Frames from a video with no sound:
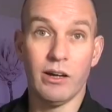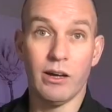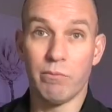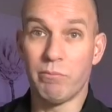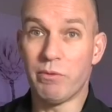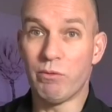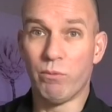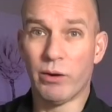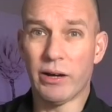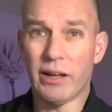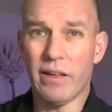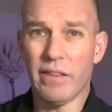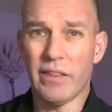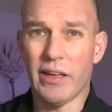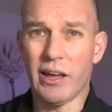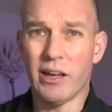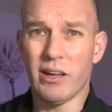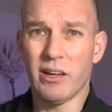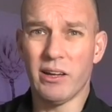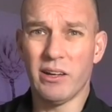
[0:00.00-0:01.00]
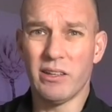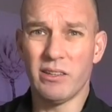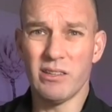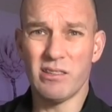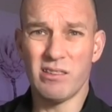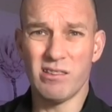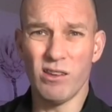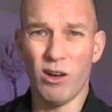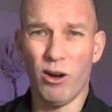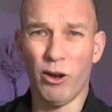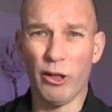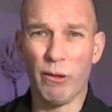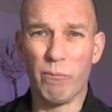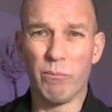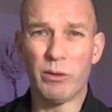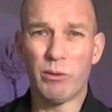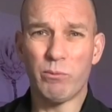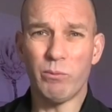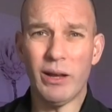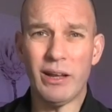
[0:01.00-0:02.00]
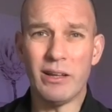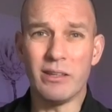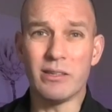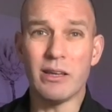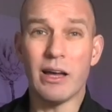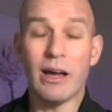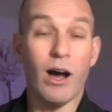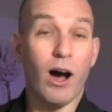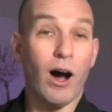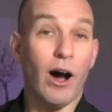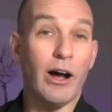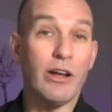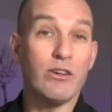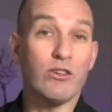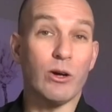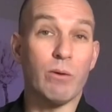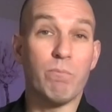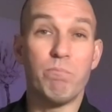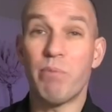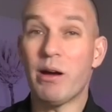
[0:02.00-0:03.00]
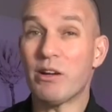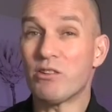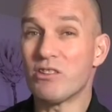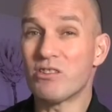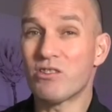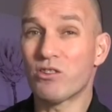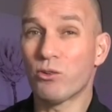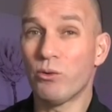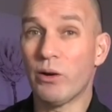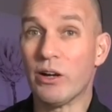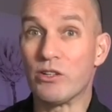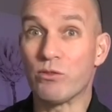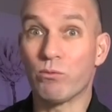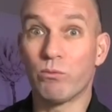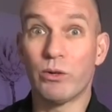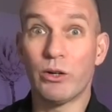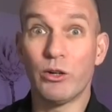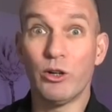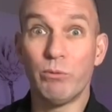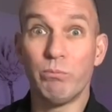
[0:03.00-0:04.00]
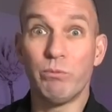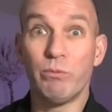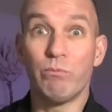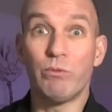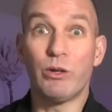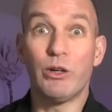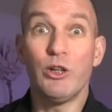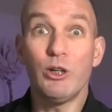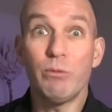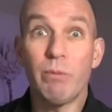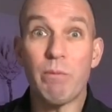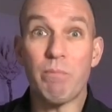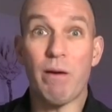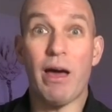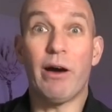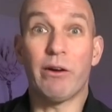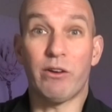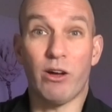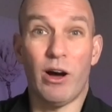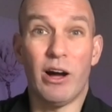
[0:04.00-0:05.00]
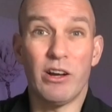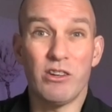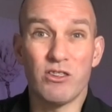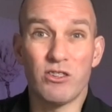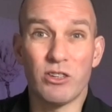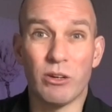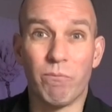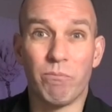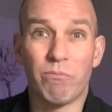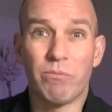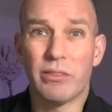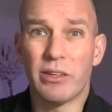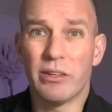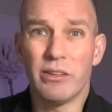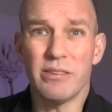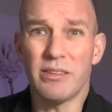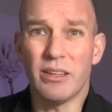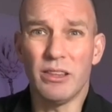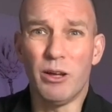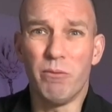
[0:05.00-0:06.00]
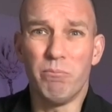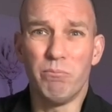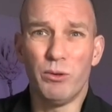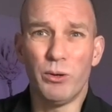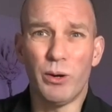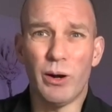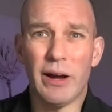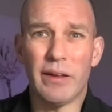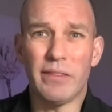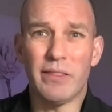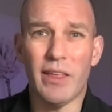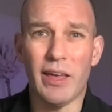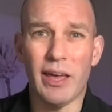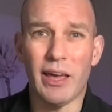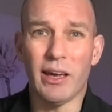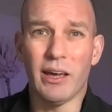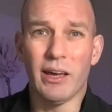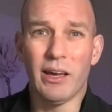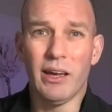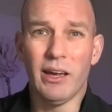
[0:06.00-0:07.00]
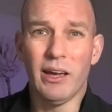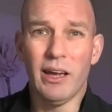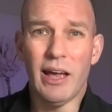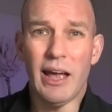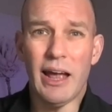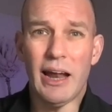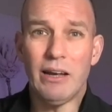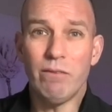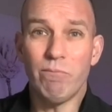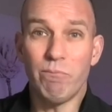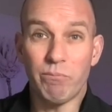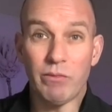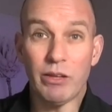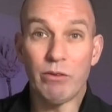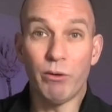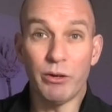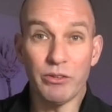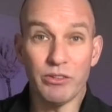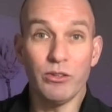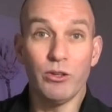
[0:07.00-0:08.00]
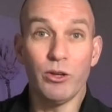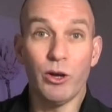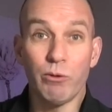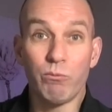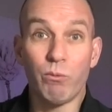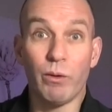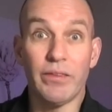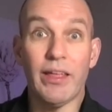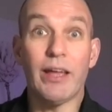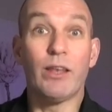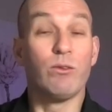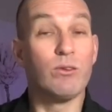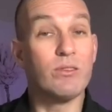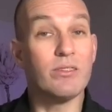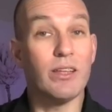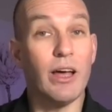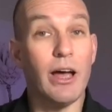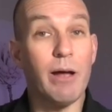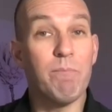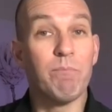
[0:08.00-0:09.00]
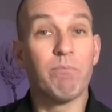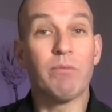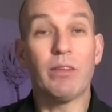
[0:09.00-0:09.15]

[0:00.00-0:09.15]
I mean, what are they? There's solar, wind, hydro, battery storage, renewably powered hydrogen. There's a lot more out there. And if you want to know what that looks like,